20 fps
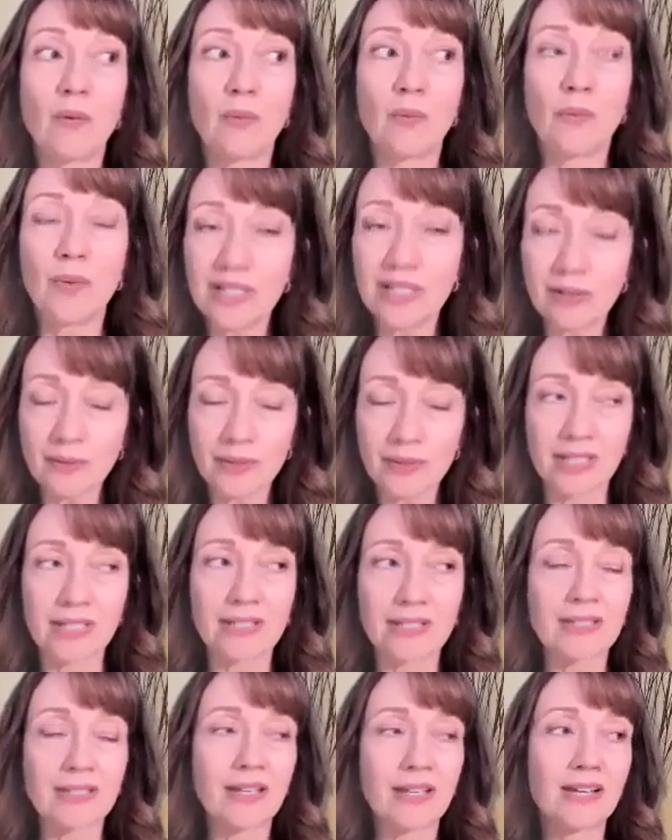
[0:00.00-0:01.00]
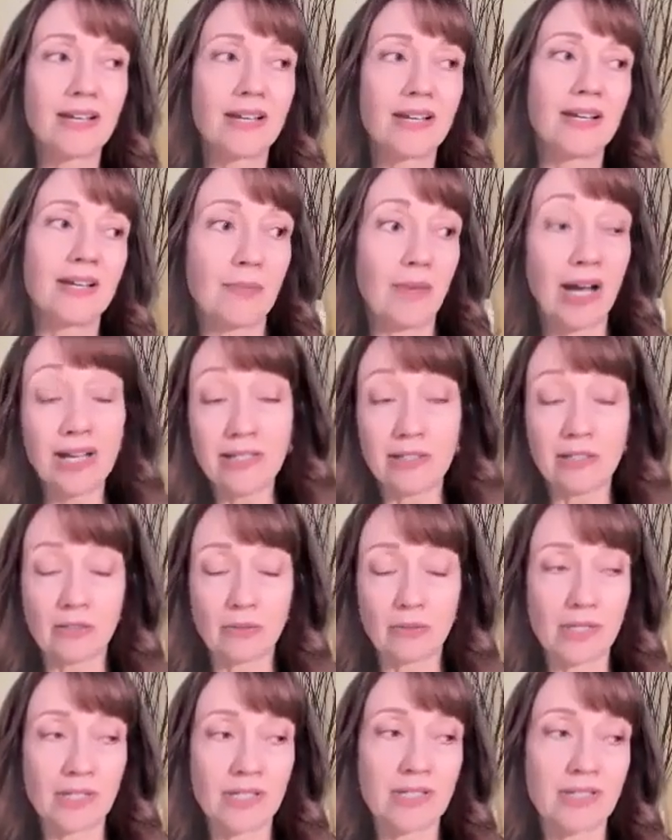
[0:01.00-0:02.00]
We know this. I
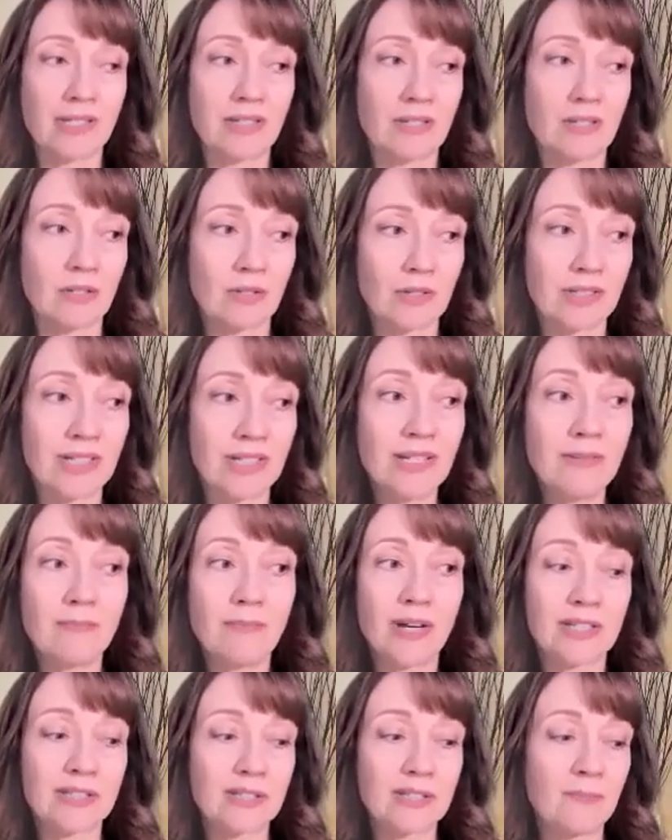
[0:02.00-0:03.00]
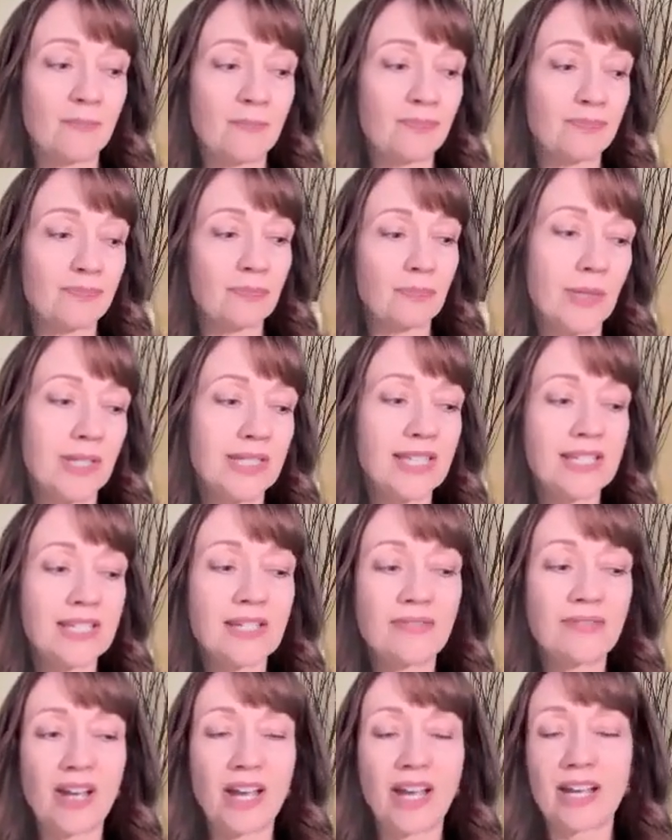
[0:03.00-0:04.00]
knew this, certainly, but it's as
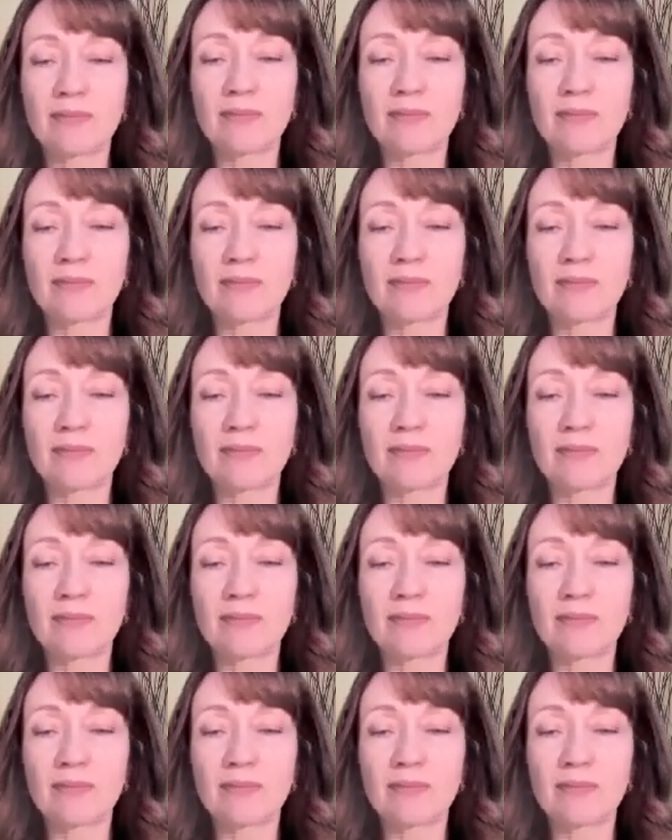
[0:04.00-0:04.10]
if I had